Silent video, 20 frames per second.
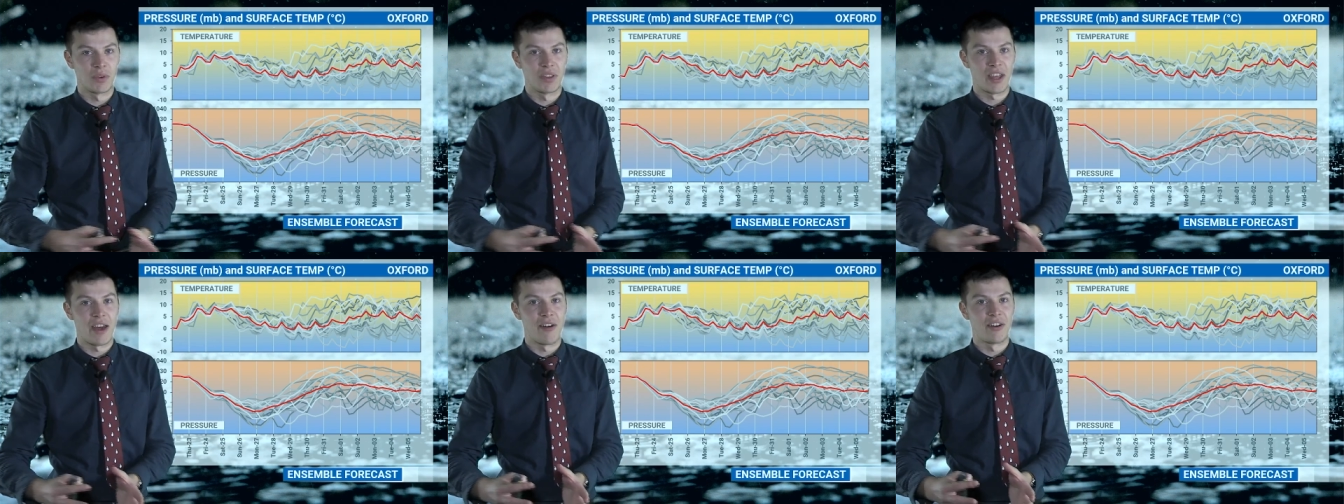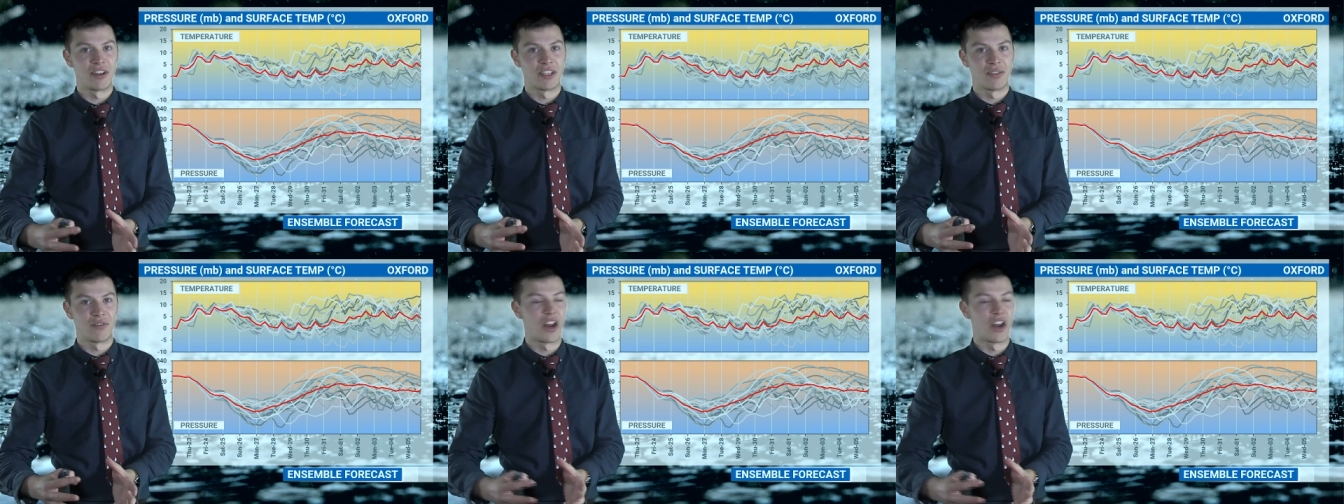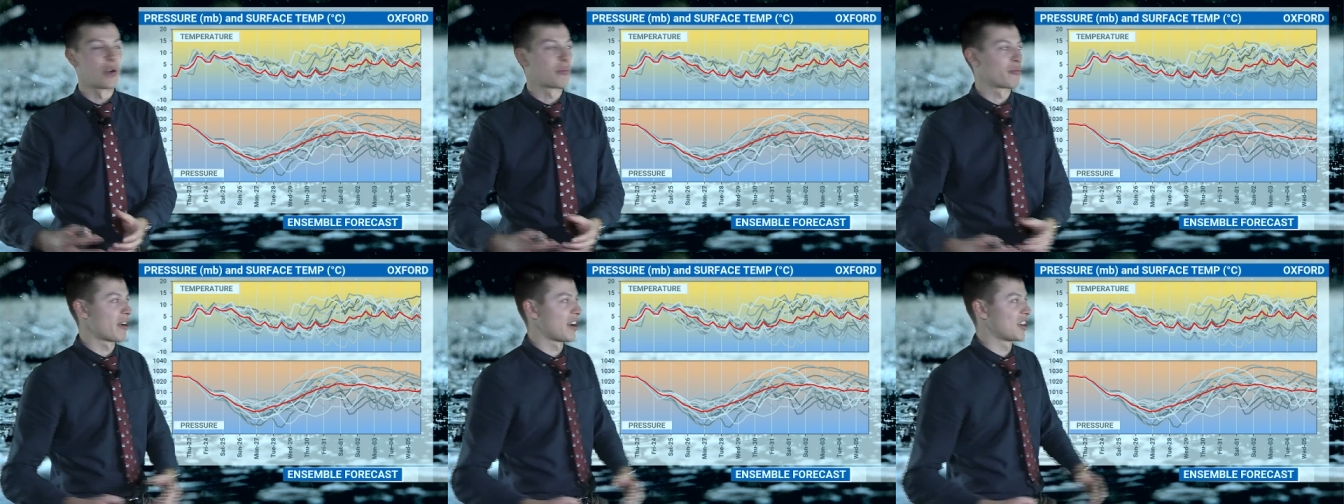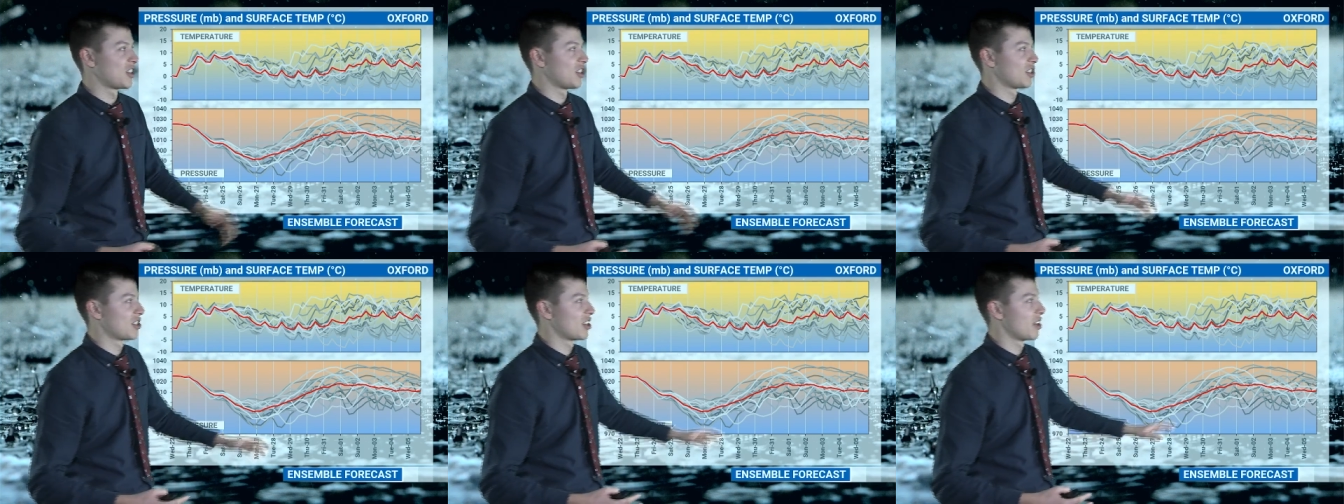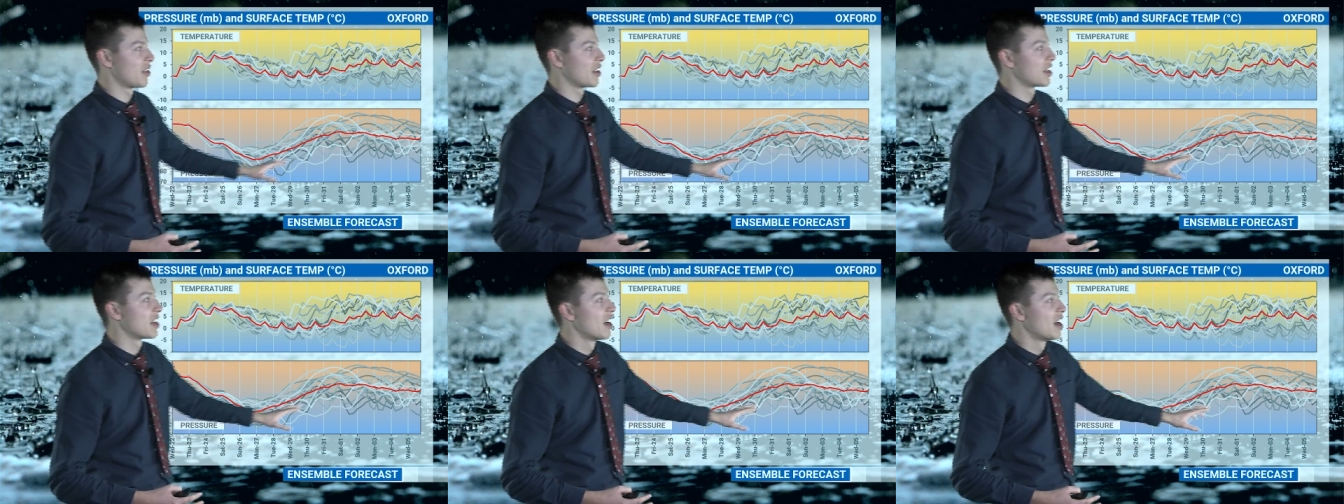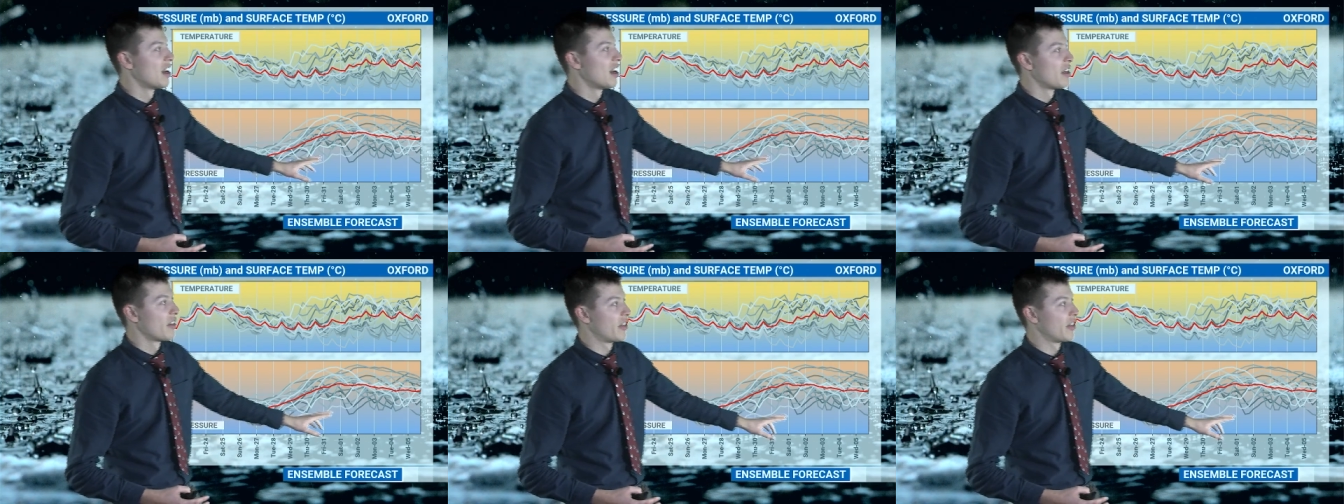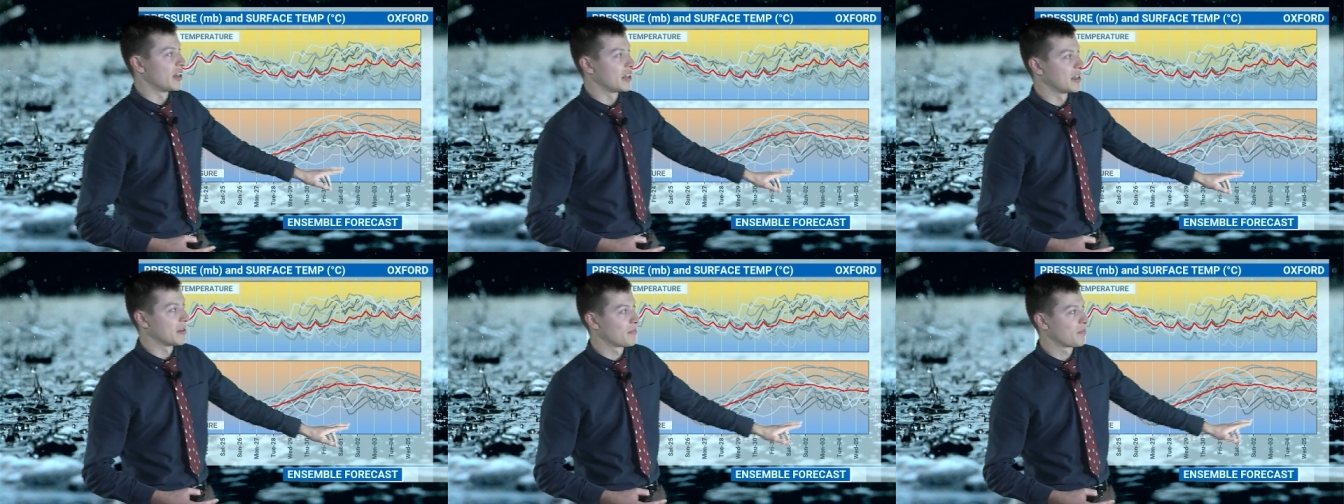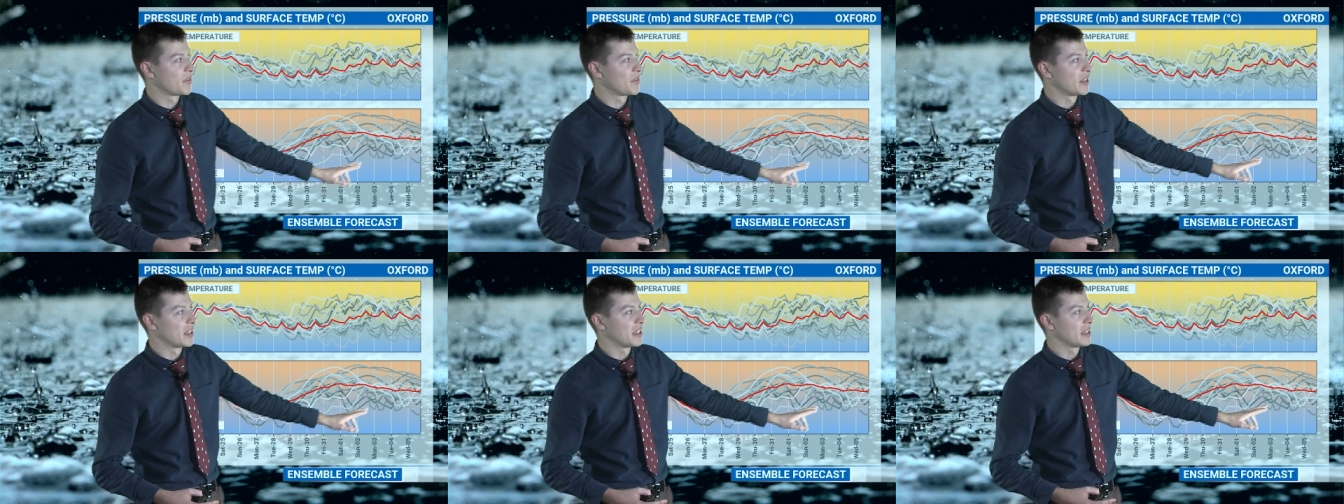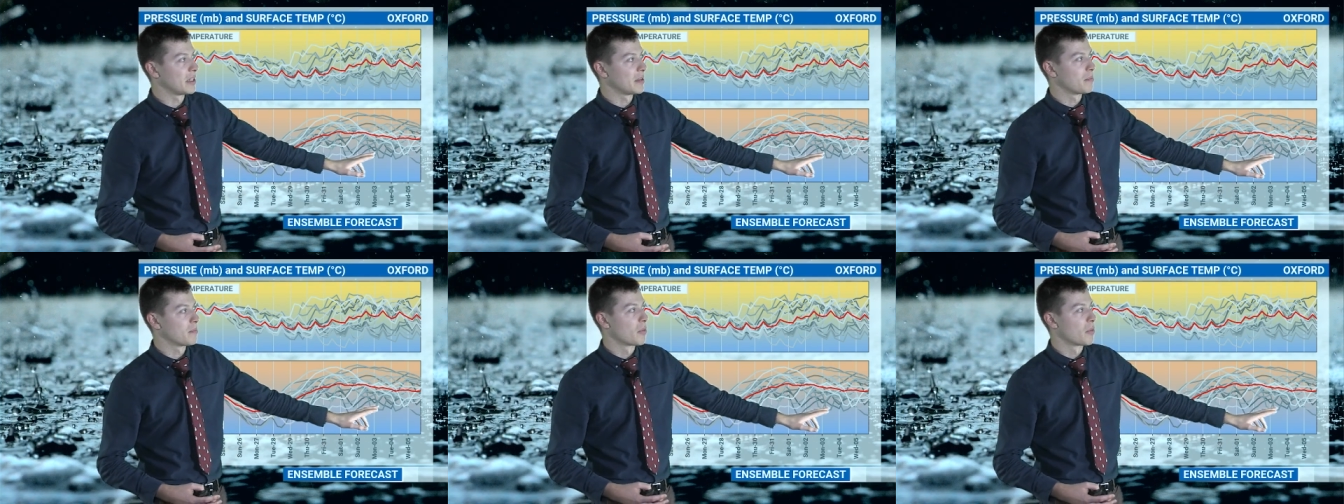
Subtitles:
with areas of low pressure. So the